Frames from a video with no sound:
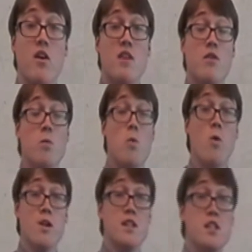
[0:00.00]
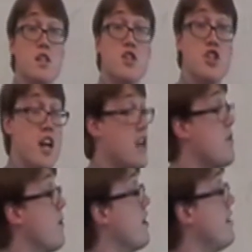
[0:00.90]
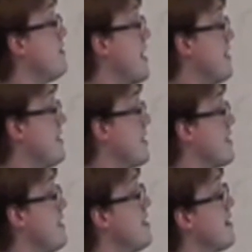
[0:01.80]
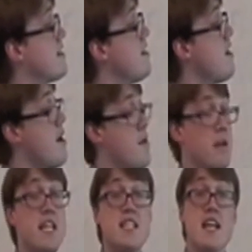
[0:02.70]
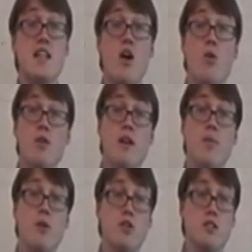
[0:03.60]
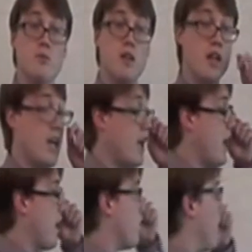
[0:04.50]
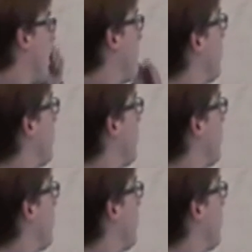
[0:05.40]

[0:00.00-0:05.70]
for war. This is in January of 1066. But he's not the only person with a claim